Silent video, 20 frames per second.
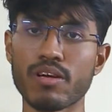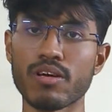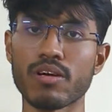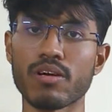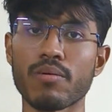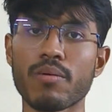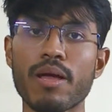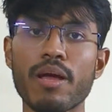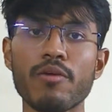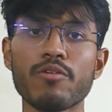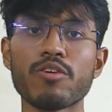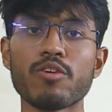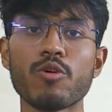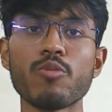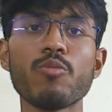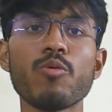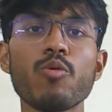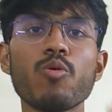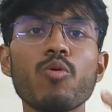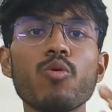YouTube,
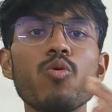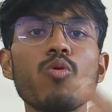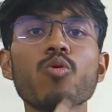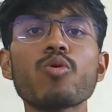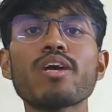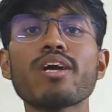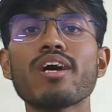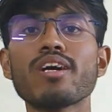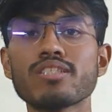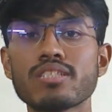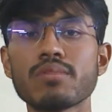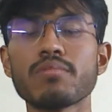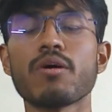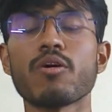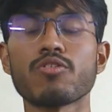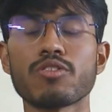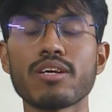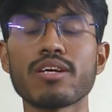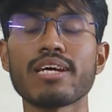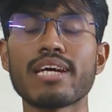who cares about the
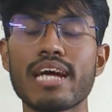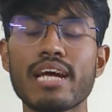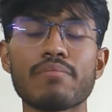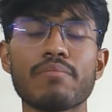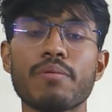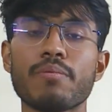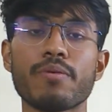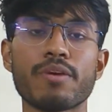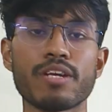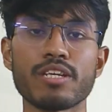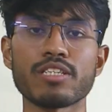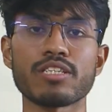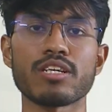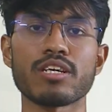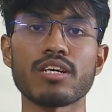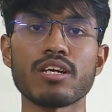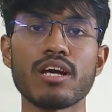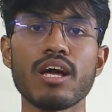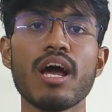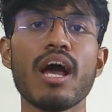GATE preparation,
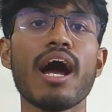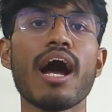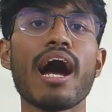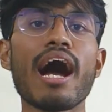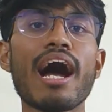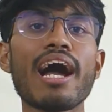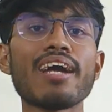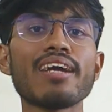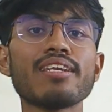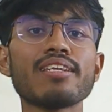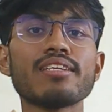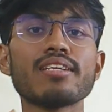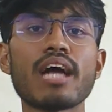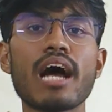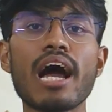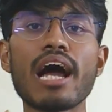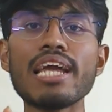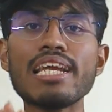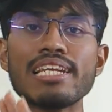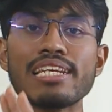I
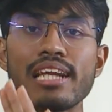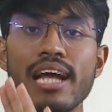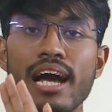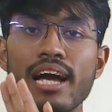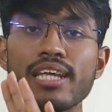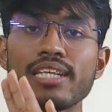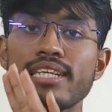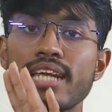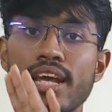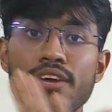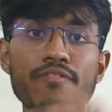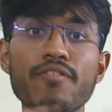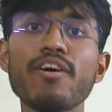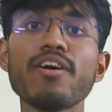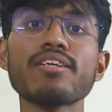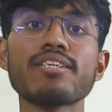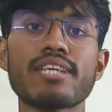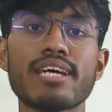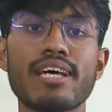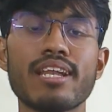never
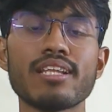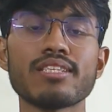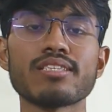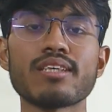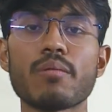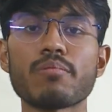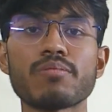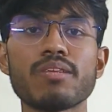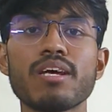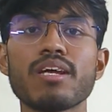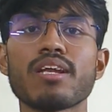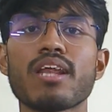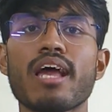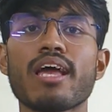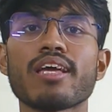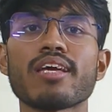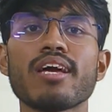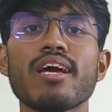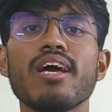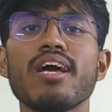tell something like,
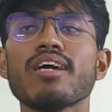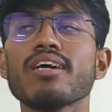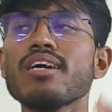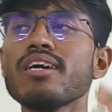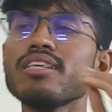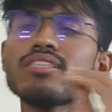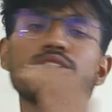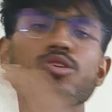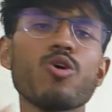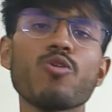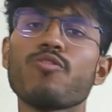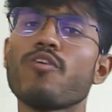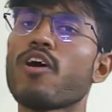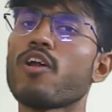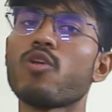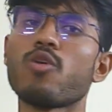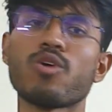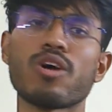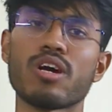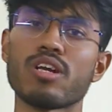hey, isko follow
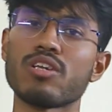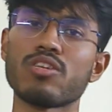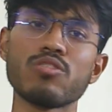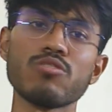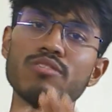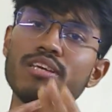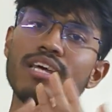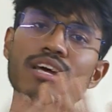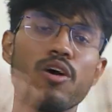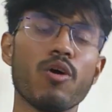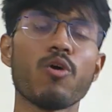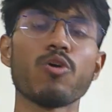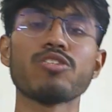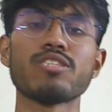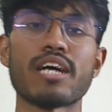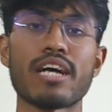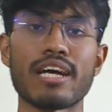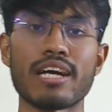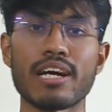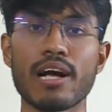kar lo, ye ho jaye.
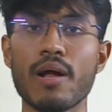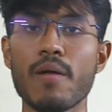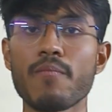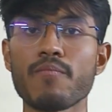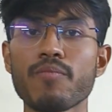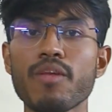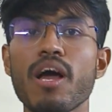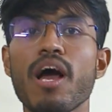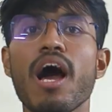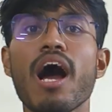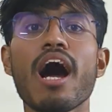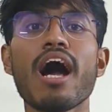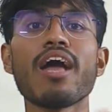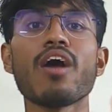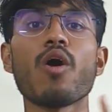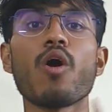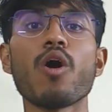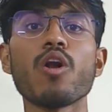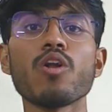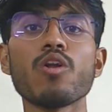I
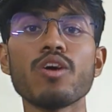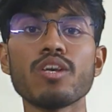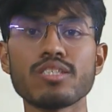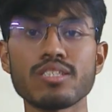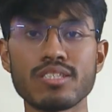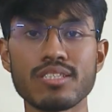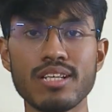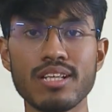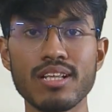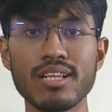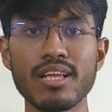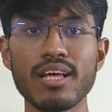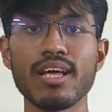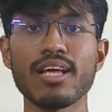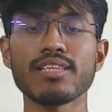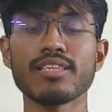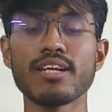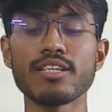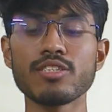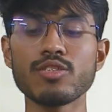always tell
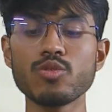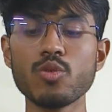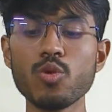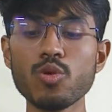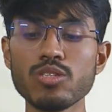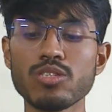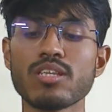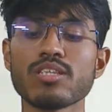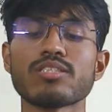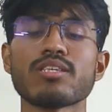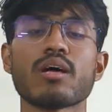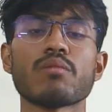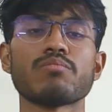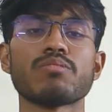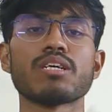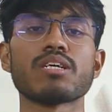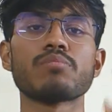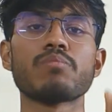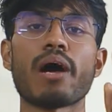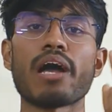that choose the subject
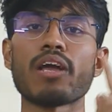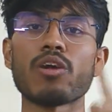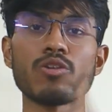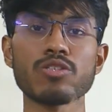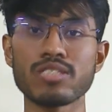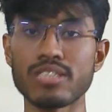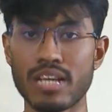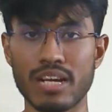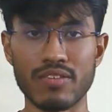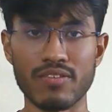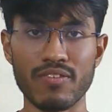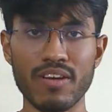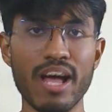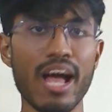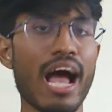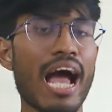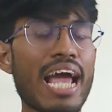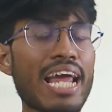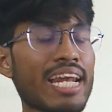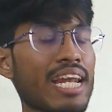by yourself. I
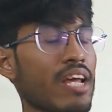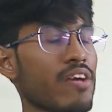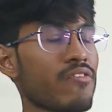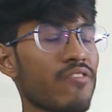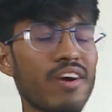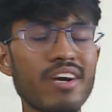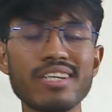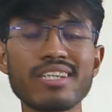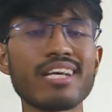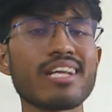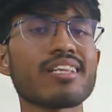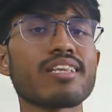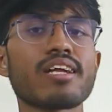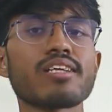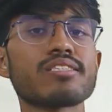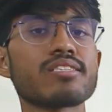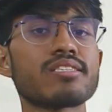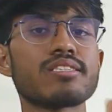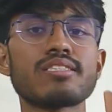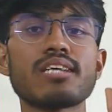never tell
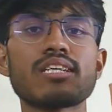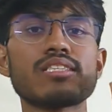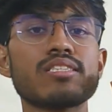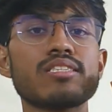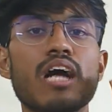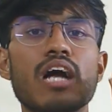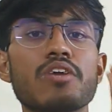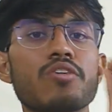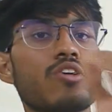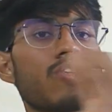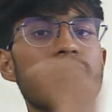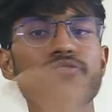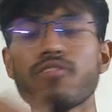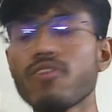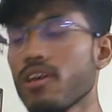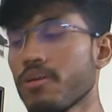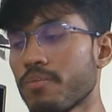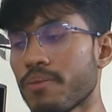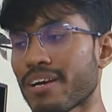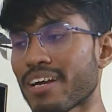that start with fluid
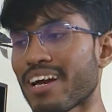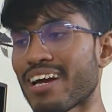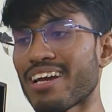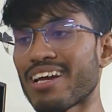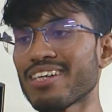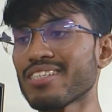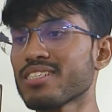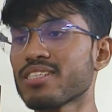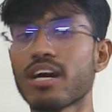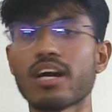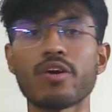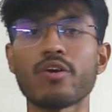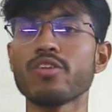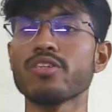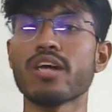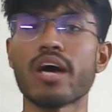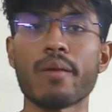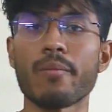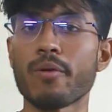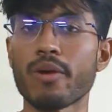mechanics, start with
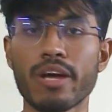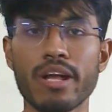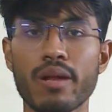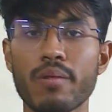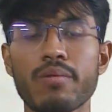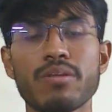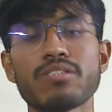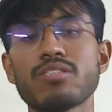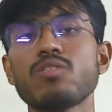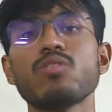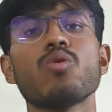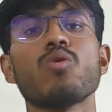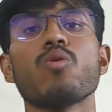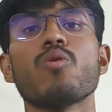thermodynamics. No.